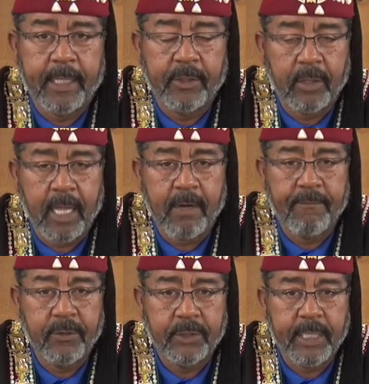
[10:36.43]
I know a lot of
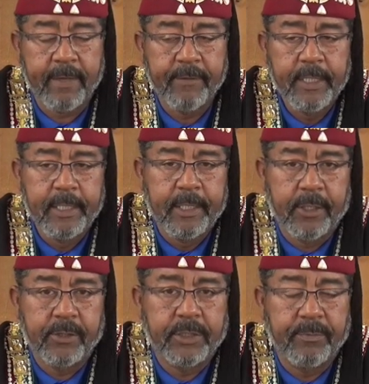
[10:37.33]
folks have
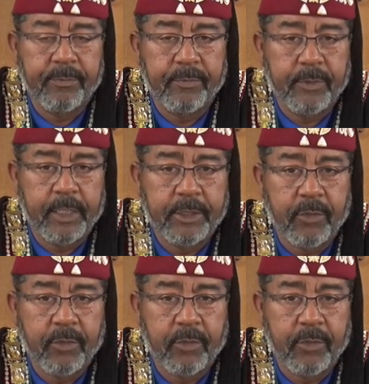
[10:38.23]
heard some